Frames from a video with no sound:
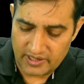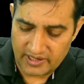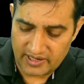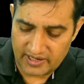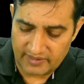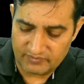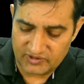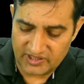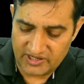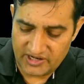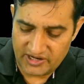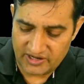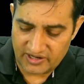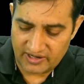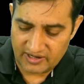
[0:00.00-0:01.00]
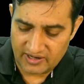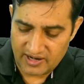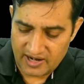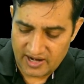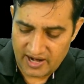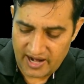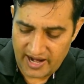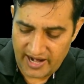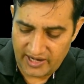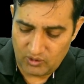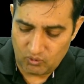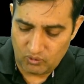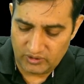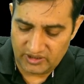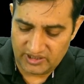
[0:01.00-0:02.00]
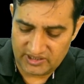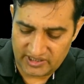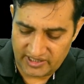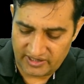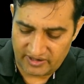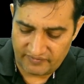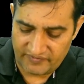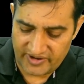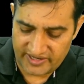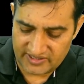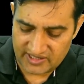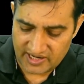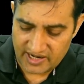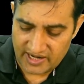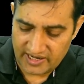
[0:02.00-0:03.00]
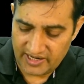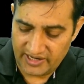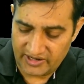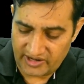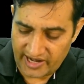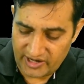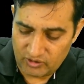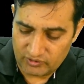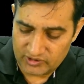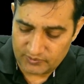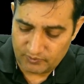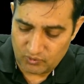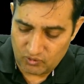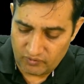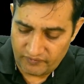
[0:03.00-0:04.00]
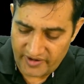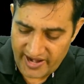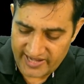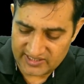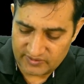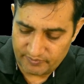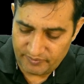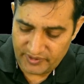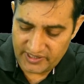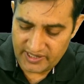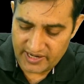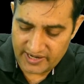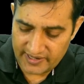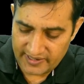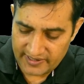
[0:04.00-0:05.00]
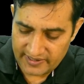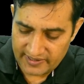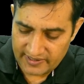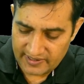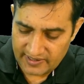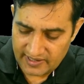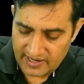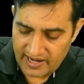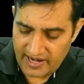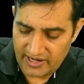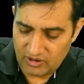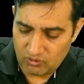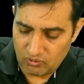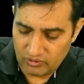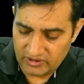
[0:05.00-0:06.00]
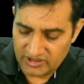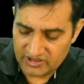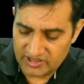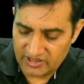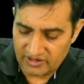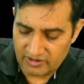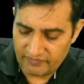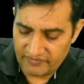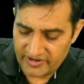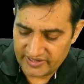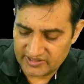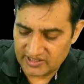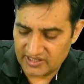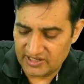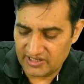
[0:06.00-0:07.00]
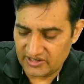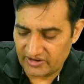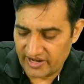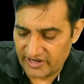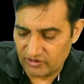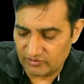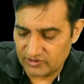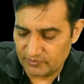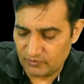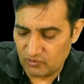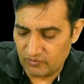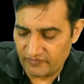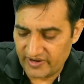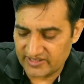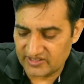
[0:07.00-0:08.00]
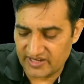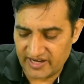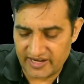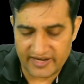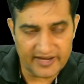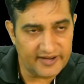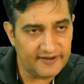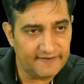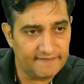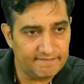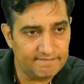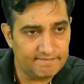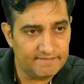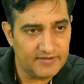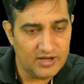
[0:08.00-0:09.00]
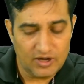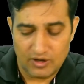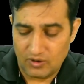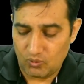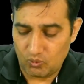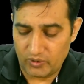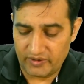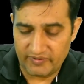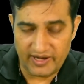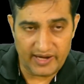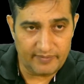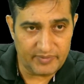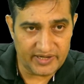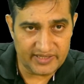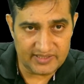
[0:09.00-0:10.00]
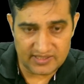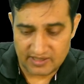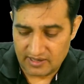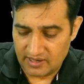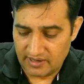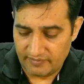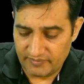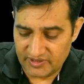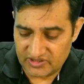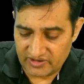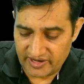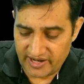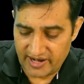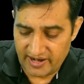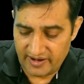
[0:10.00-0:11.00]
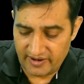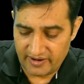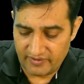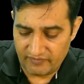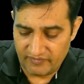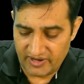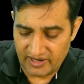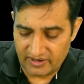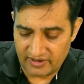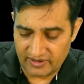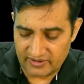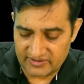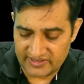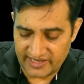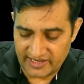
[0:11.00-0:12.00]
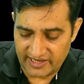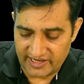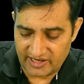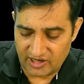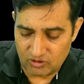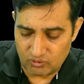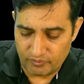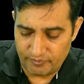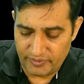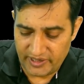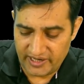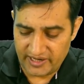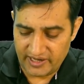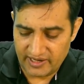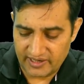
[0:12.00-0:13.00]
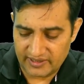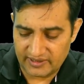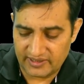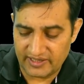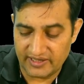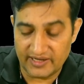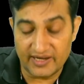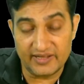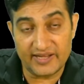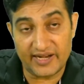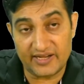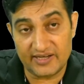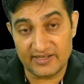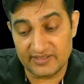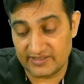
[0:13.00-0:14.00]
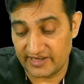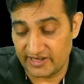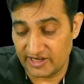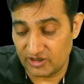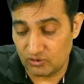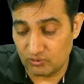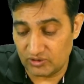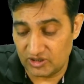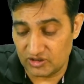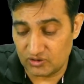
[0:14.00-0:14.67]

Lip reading: comes in here, and on this interface he try to spoof as B, and on this interface he try to spoof as A. What will happen is Mr. A will send data to B thinking that he is sending to this